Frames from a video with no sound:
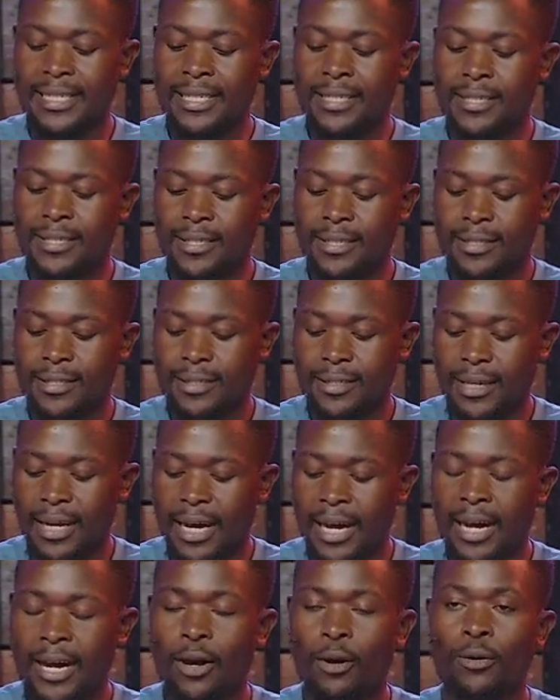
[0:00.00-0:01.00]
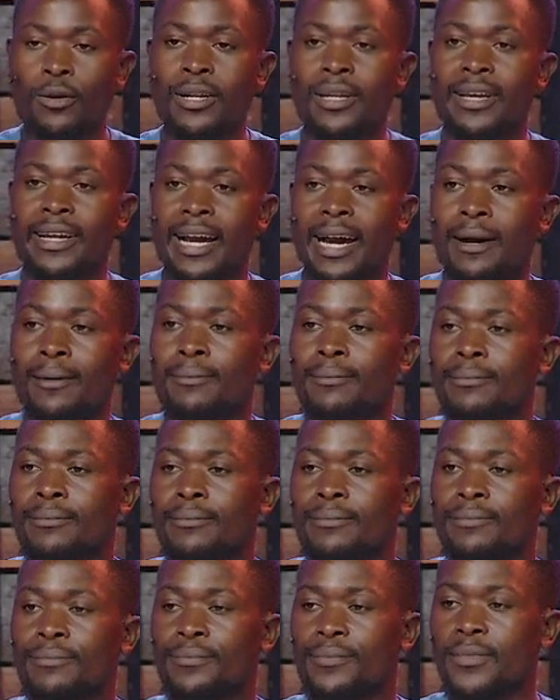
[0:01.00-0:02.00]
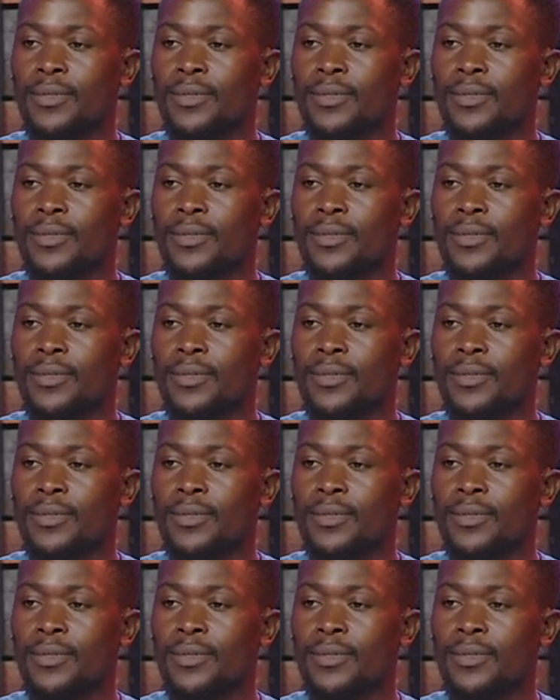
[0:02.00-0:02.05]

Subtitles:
it only come